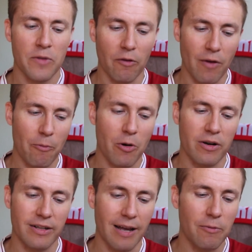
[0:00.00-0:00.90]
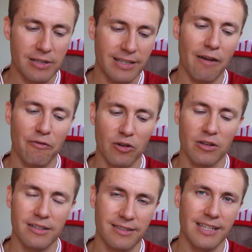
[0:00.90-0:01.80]
However, they will
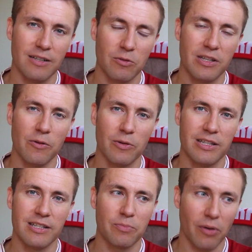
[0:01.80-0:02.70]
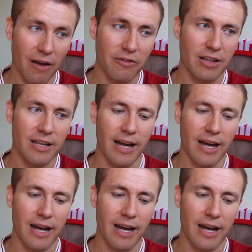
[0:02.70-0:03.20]
definitely deal with this privately,